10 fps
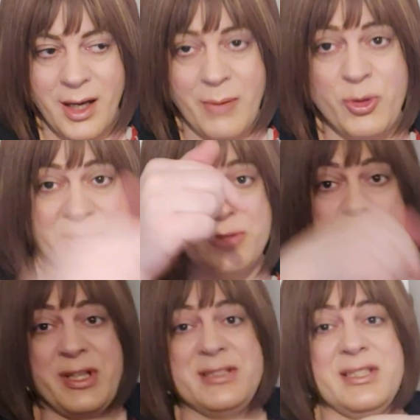which is
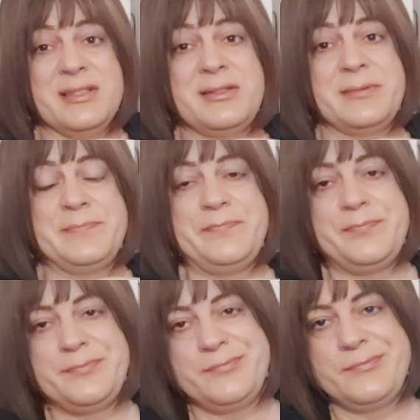what this is.
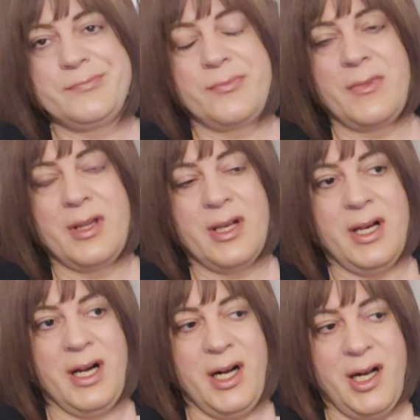
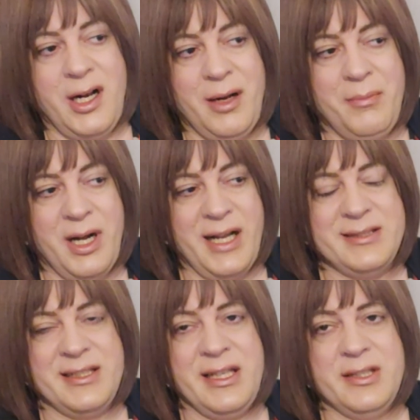And
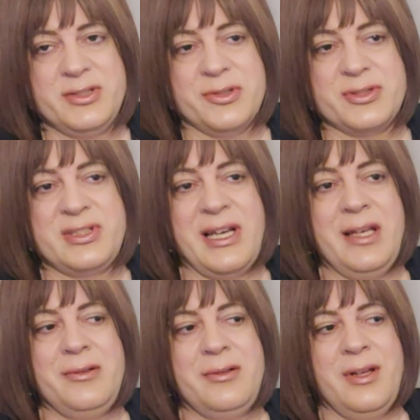then he's sort of
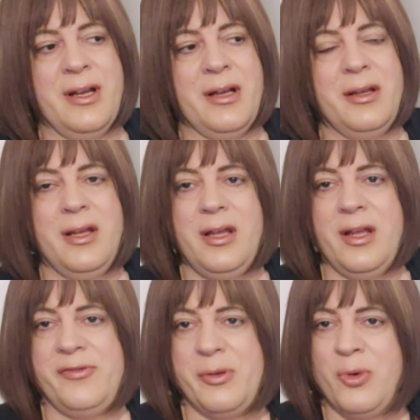saying,
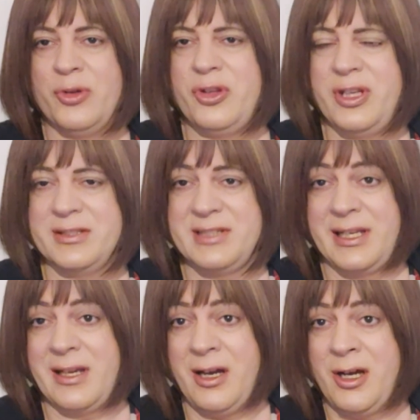if you want, you can
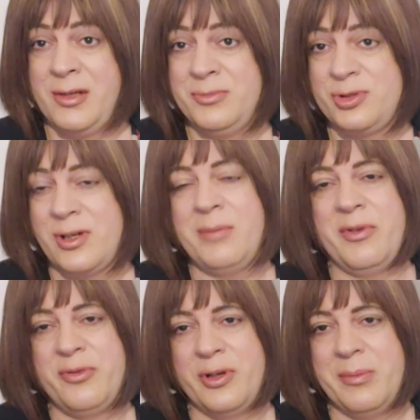take it home, try it
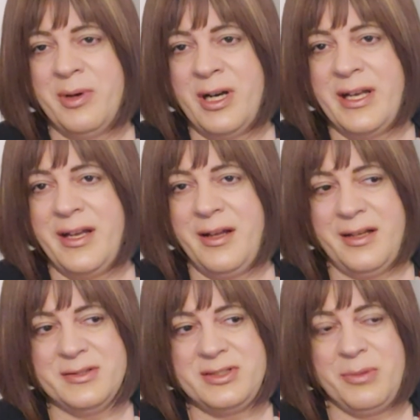before you buy it,
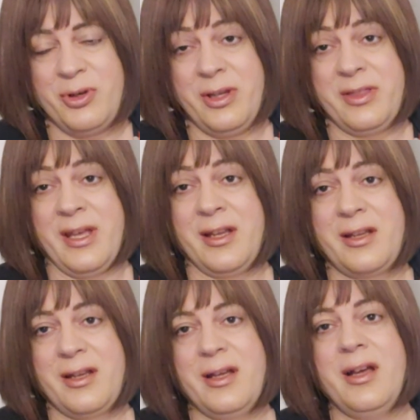and see what you
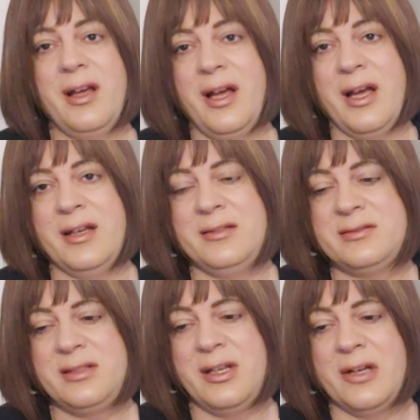think. And,
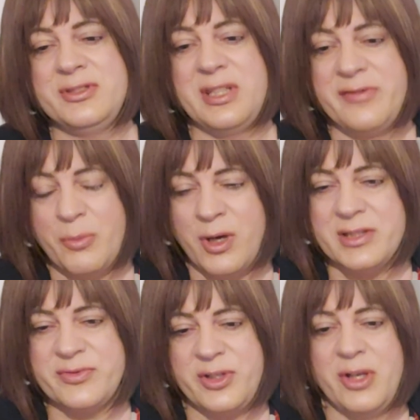see if it works
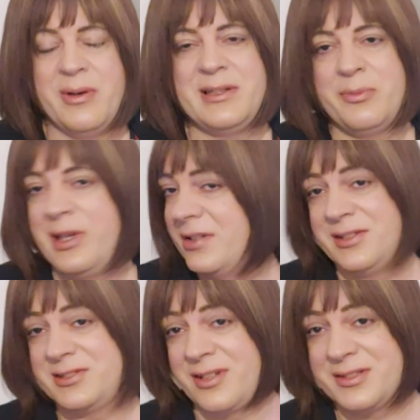for you, and then we can
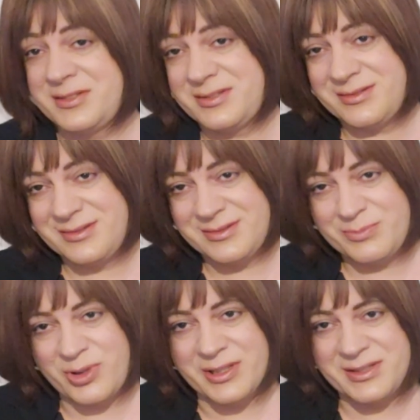discuss
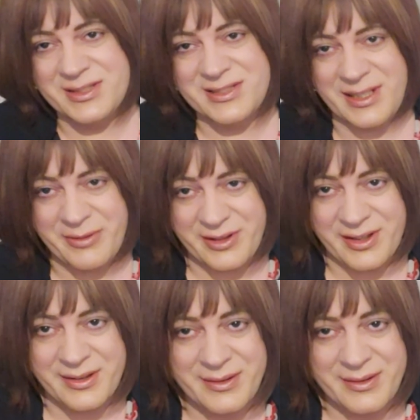prices and everything.